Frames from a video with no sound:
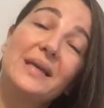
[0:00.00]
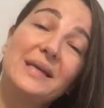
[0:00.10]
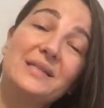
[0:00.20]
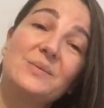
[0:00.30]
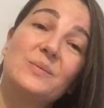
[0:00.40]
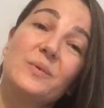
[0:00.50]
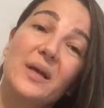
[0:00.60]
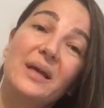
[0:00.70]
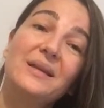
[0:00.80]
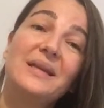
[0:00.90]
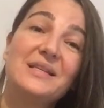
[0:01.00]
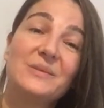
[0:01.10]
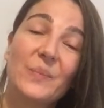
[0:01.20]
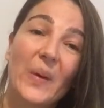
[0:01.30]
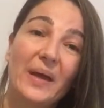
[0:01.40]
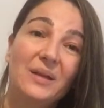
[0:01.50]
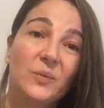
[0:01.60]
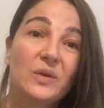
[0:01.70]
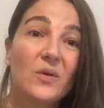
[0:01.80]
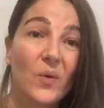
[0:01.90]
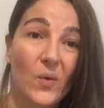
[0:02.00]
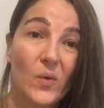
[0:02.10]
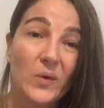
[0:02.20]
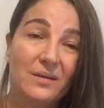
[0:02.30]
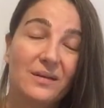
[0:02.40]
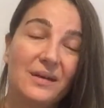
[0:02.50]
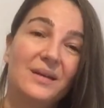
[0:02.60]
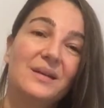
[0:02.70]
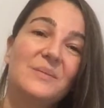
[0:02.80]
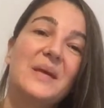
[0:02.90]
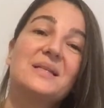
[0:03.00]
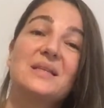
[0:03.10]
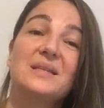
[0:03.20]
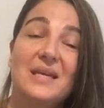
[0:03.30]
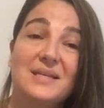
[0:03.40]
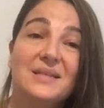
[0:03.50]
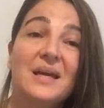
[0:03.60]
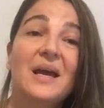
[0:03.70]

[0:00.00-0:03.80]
his brain, his mind, with the O in the end, it makes it his.